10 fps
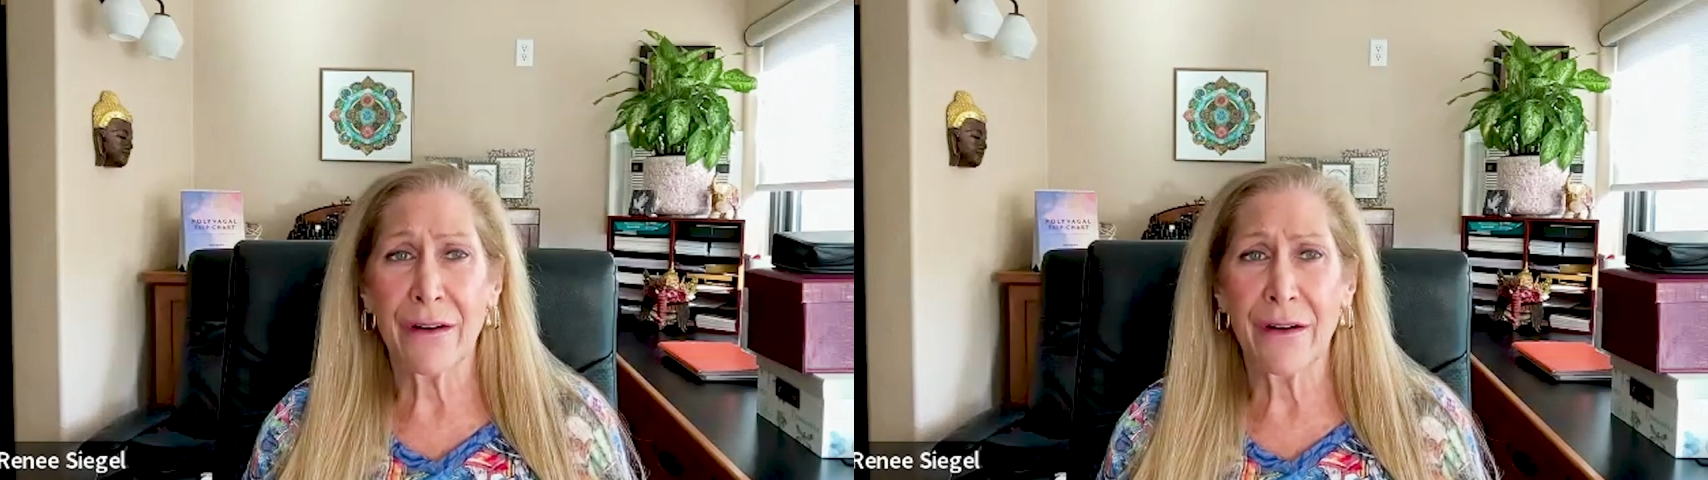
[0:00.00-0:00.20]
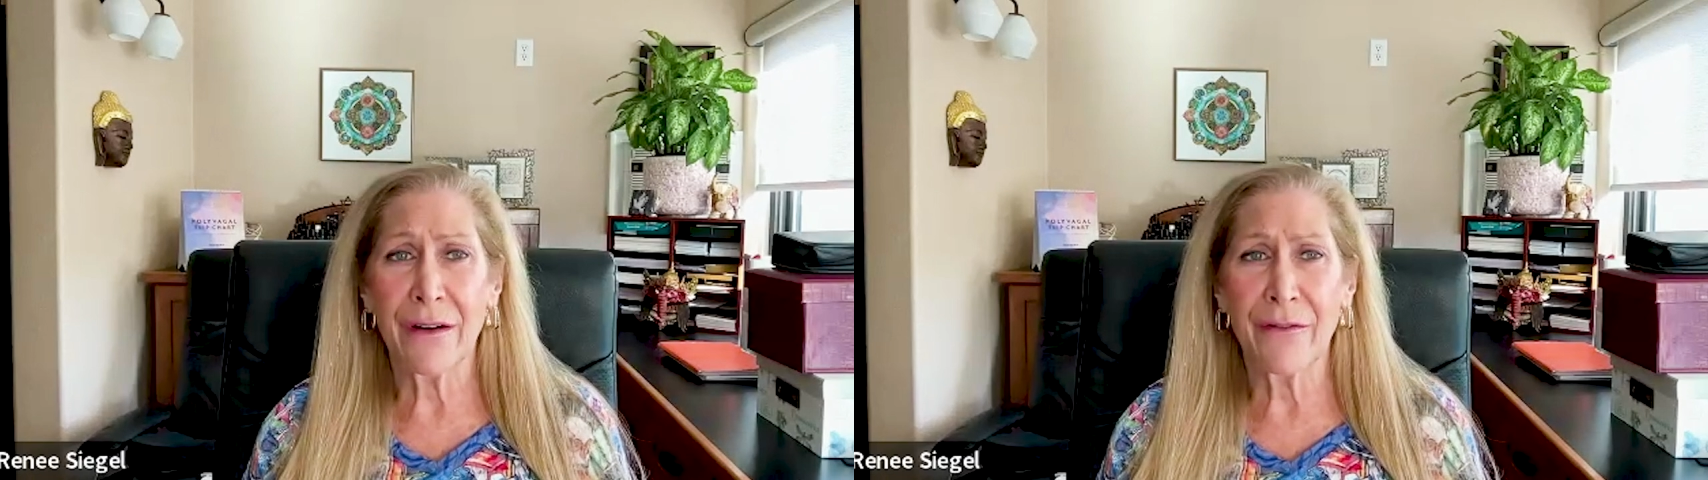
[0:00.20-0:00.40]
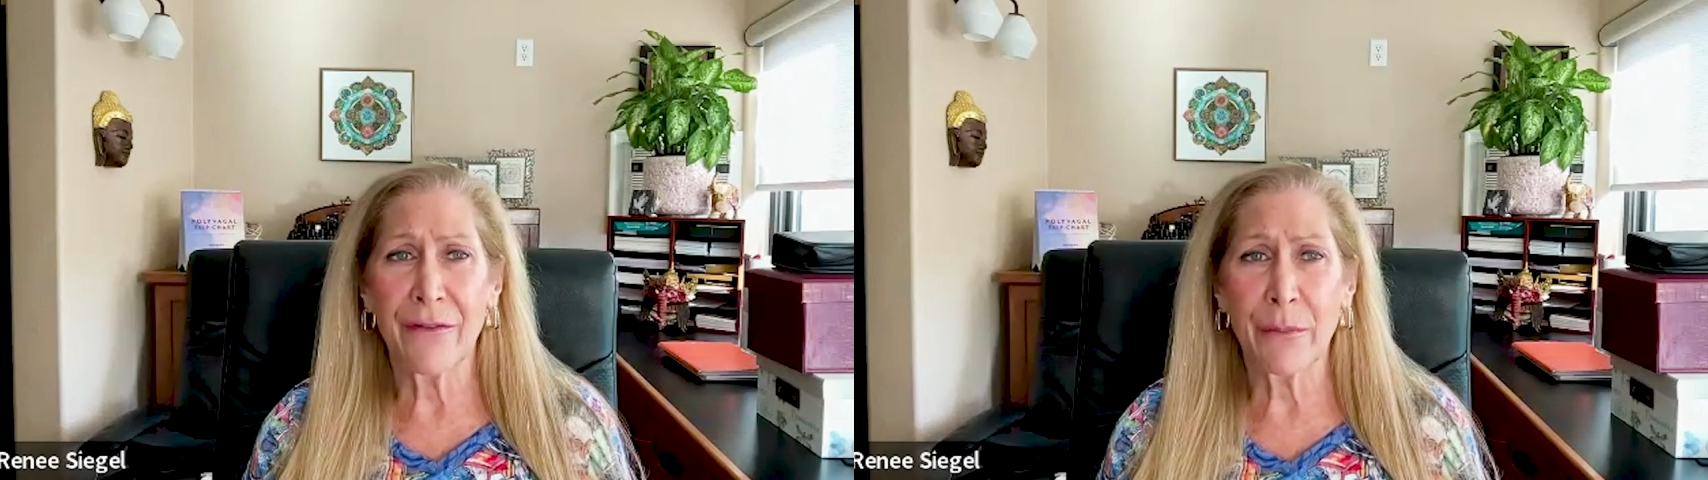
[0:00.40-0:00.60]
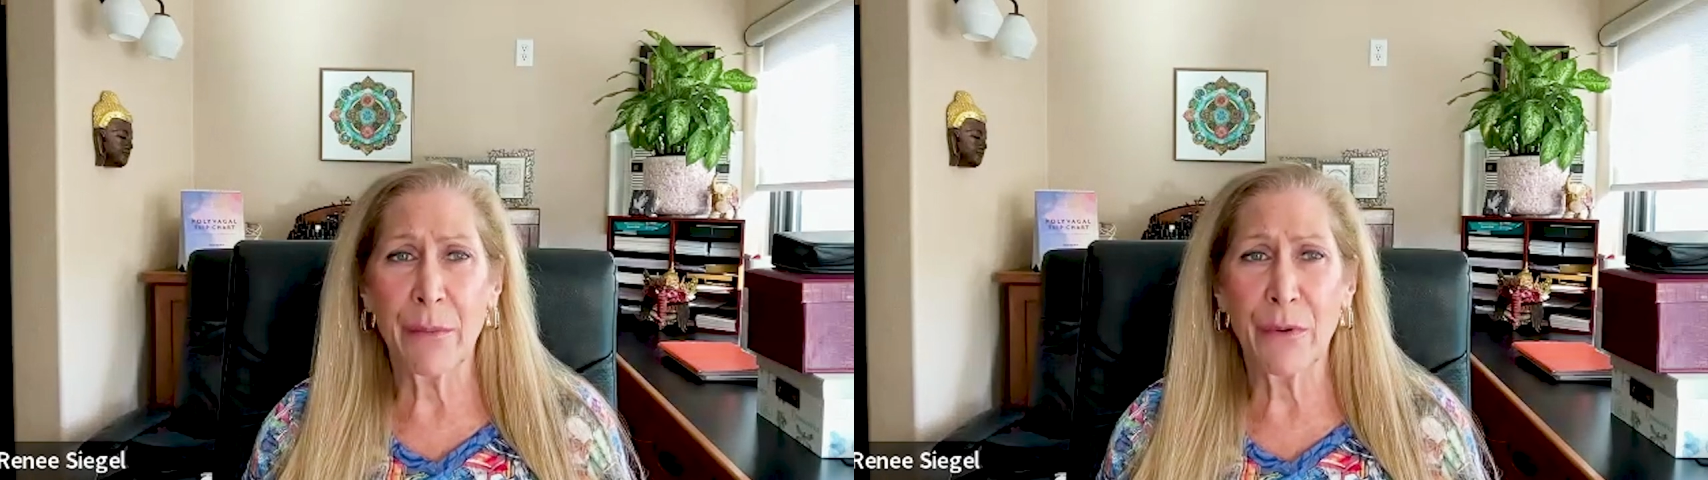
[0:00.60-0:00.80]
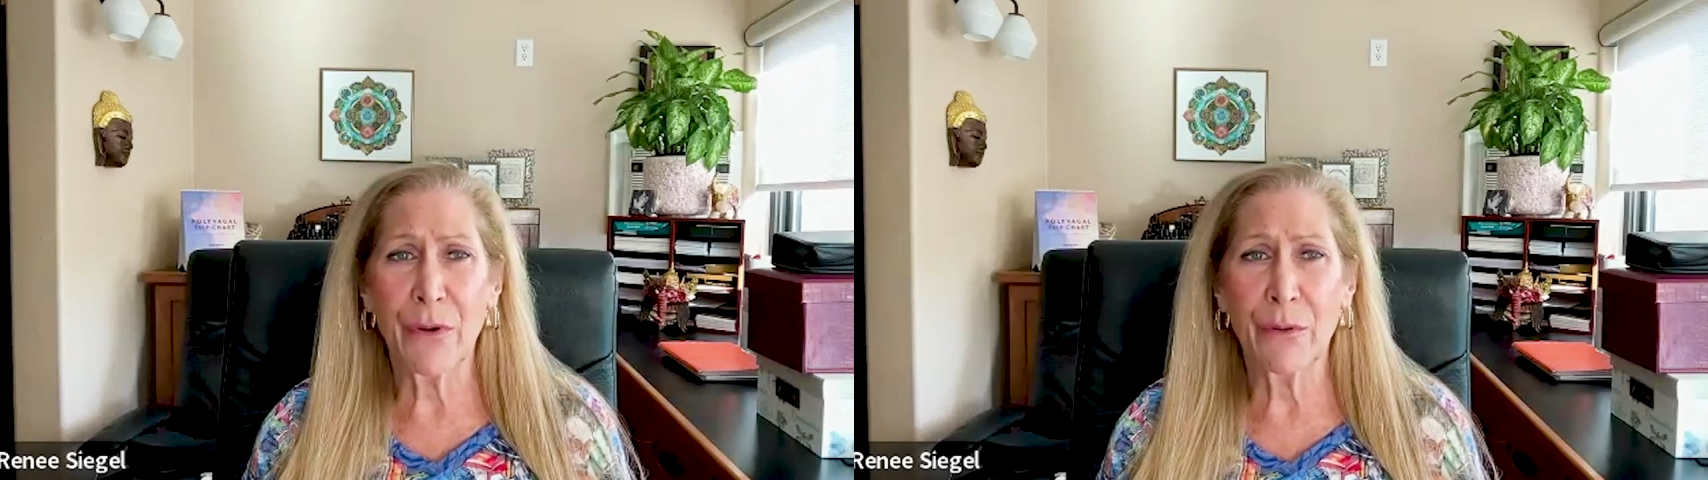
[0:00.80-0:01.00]
for
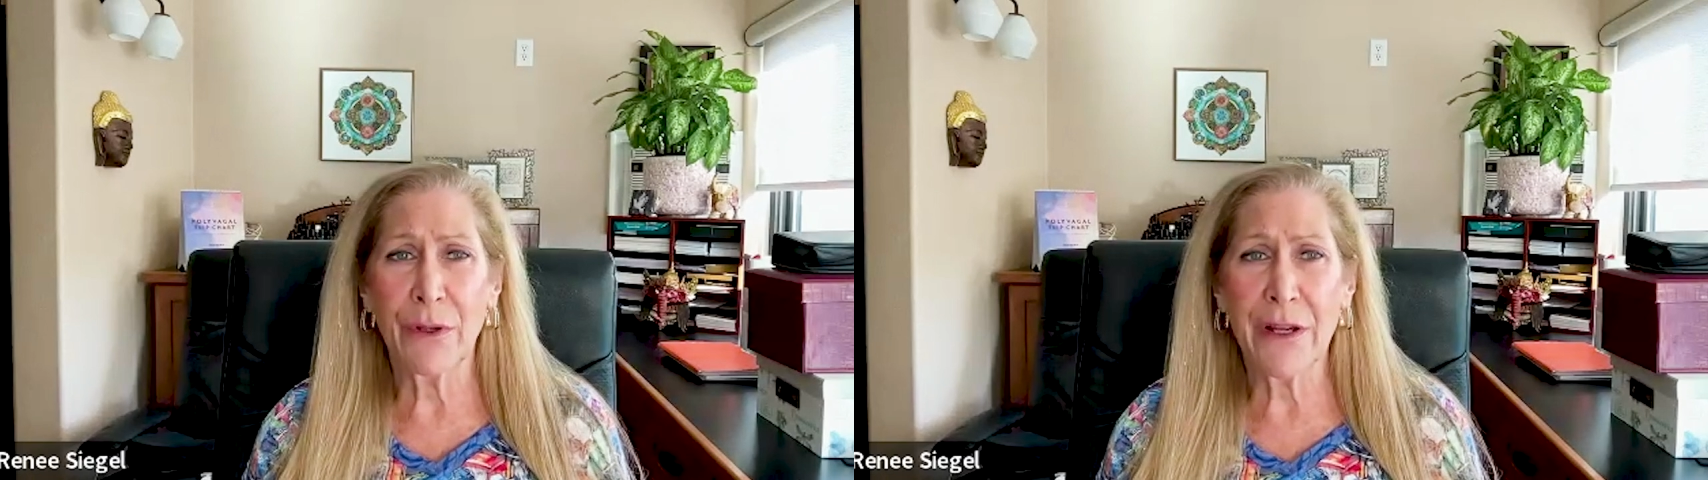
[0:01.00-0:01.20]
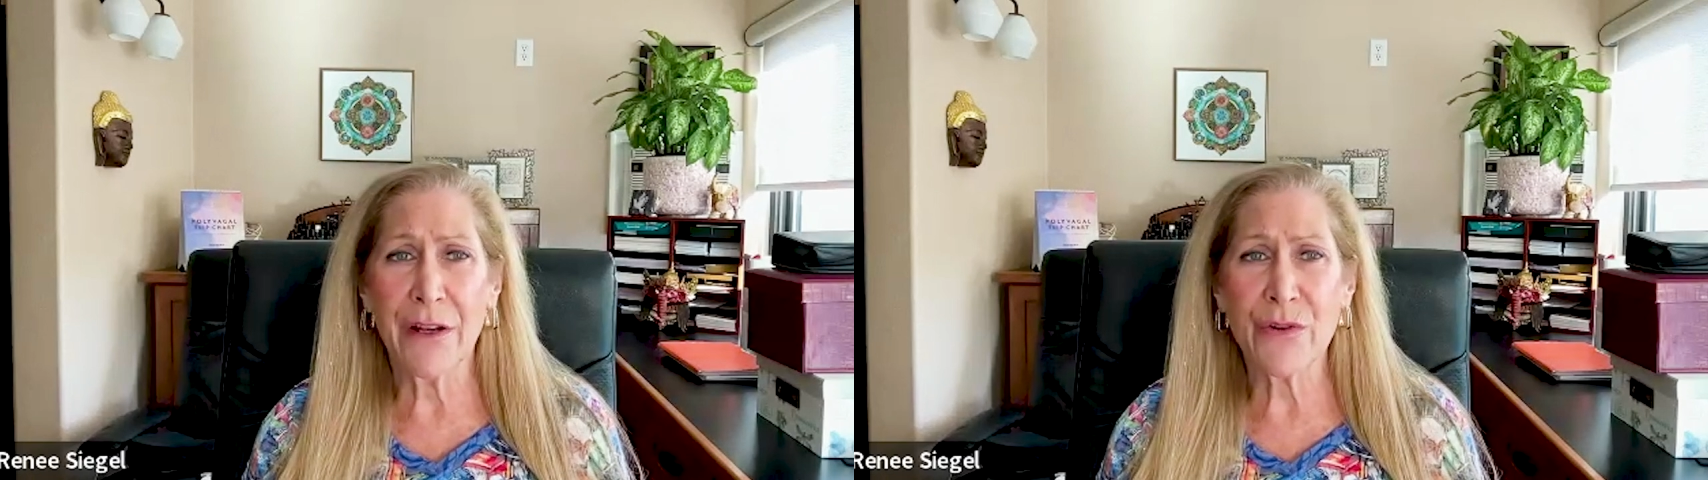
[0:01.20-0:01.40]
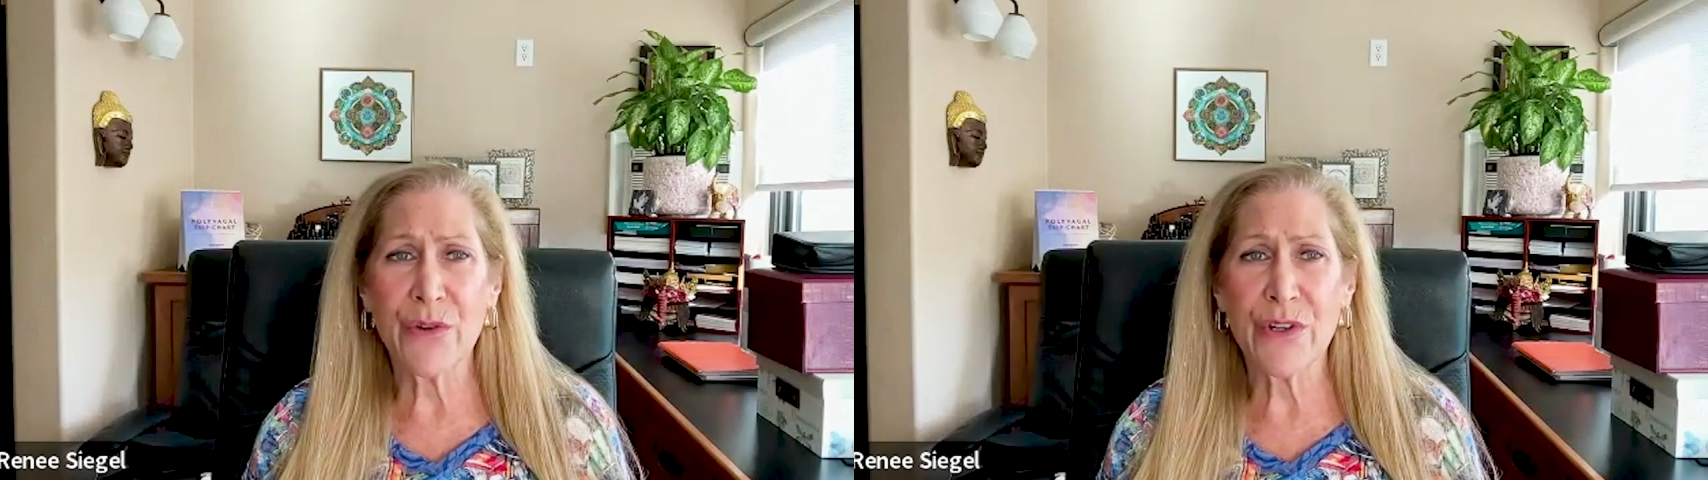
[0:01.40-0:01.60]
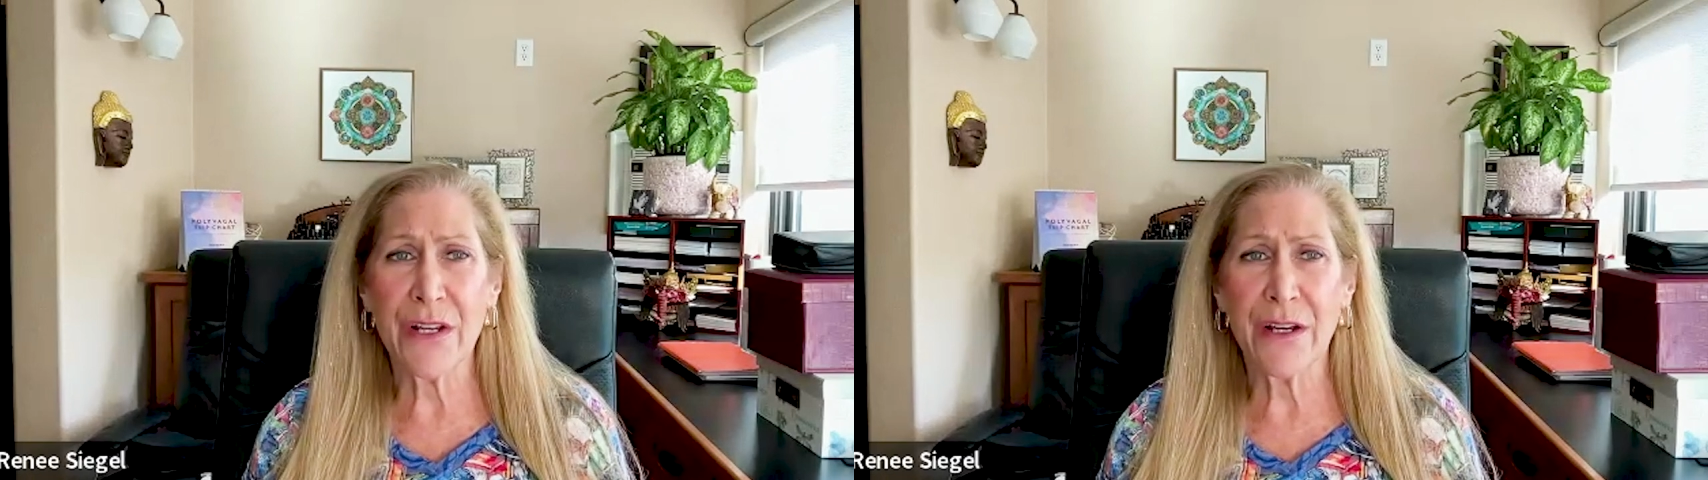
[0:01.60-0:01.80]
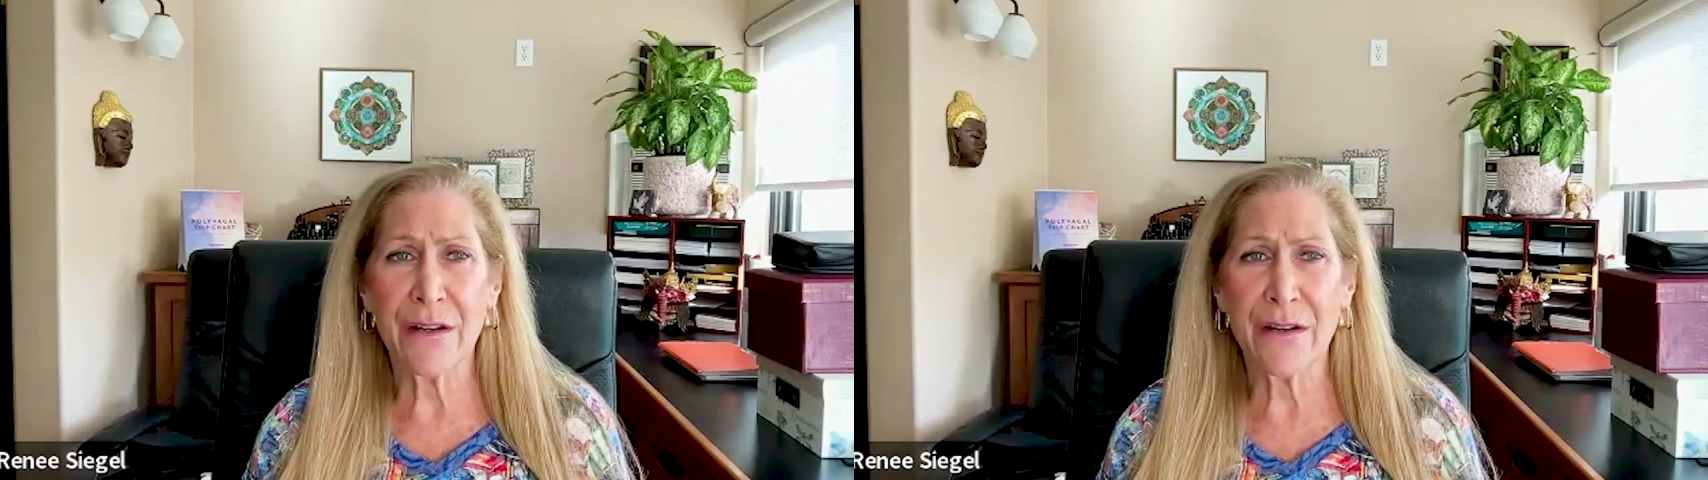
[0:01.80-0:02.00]
people who really
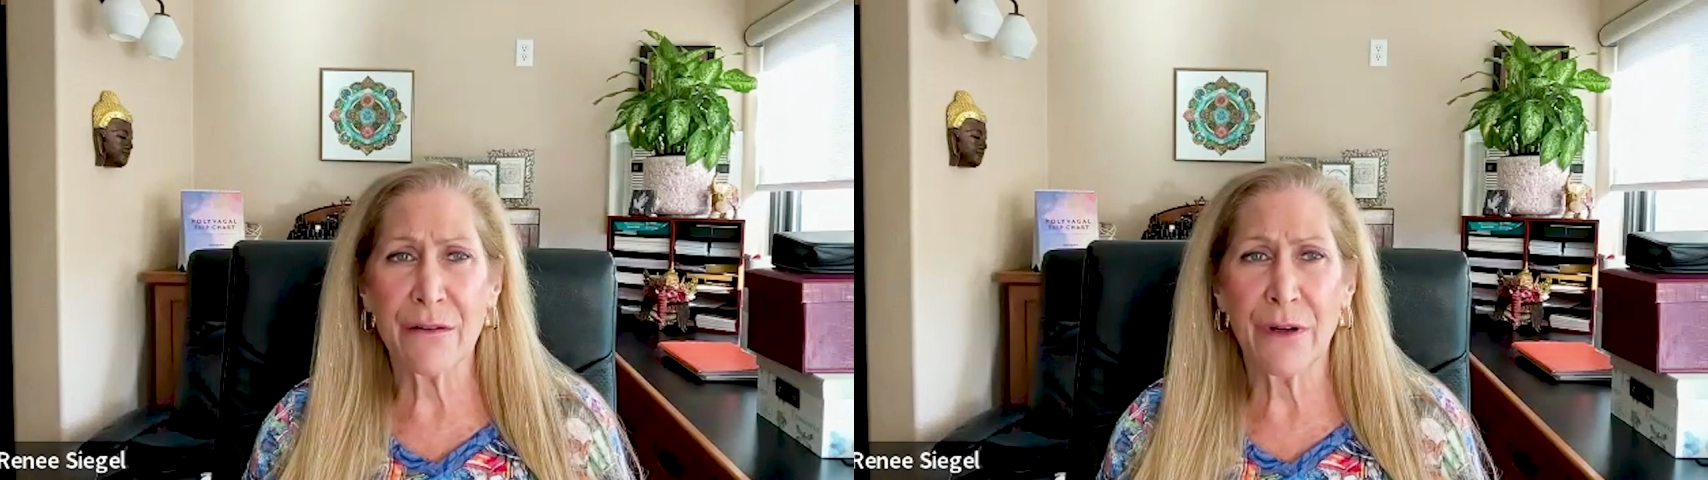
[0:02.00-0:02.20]
understand